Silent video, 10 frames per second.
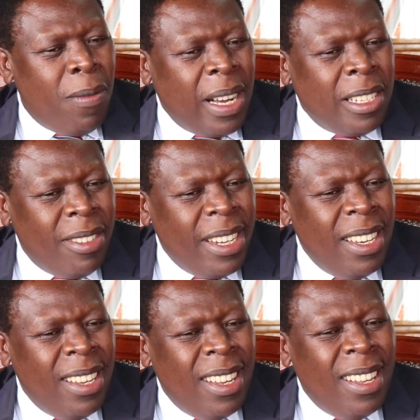a
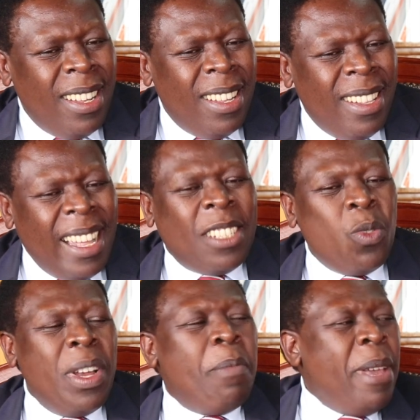factory
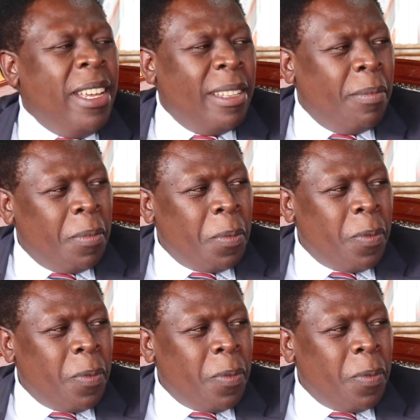that will pay them.